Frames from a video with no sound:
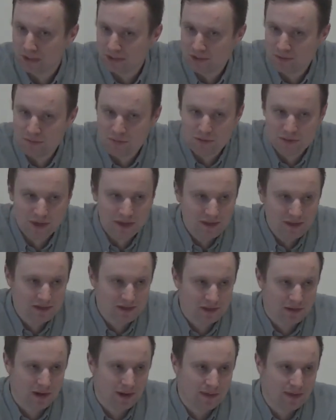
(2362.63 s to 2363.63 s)
I don't
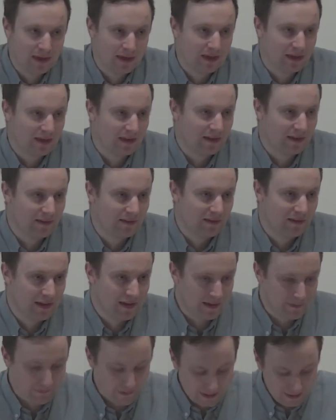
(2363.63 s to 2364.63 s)
think so. I think,
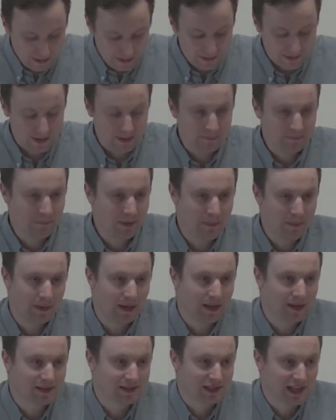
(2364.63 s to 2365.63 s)
if anything,
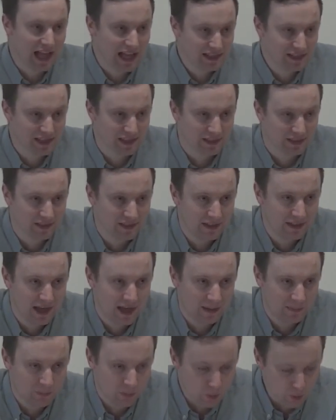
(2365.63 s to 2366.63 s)
people are sadder
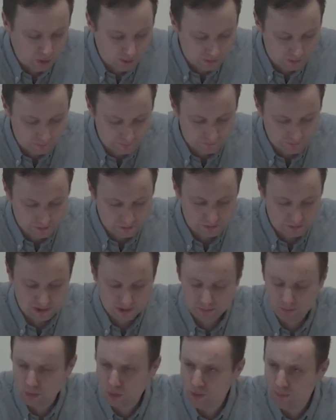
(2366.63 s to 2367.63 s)
and more
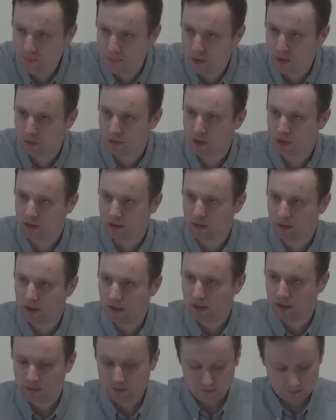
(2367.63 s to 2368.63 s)
confused and more broken.
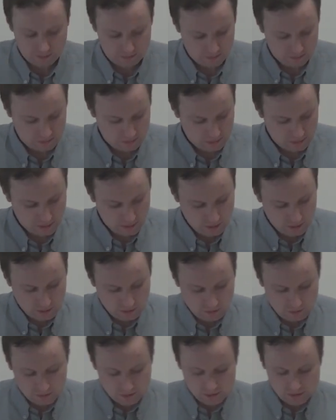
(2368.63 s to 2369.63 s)

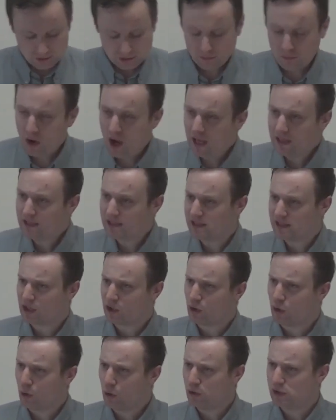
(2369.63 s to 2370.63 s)
So, why does
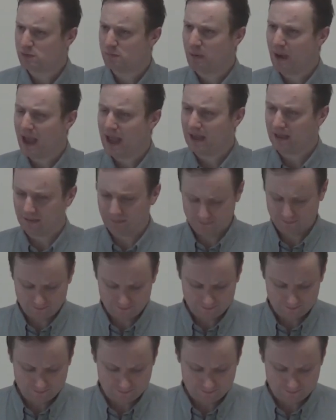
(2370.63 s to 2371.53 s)
it cause pain?